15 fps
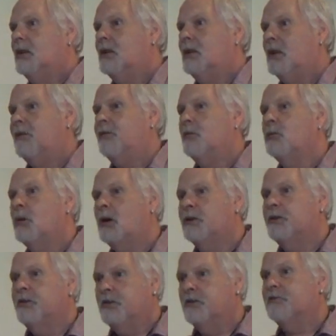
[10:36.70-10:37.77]
Every word
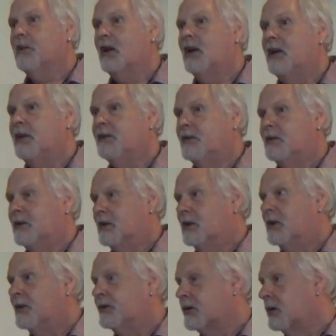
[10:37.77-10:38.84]
that you write
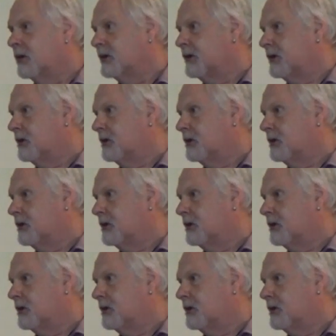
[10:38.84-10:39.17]
has got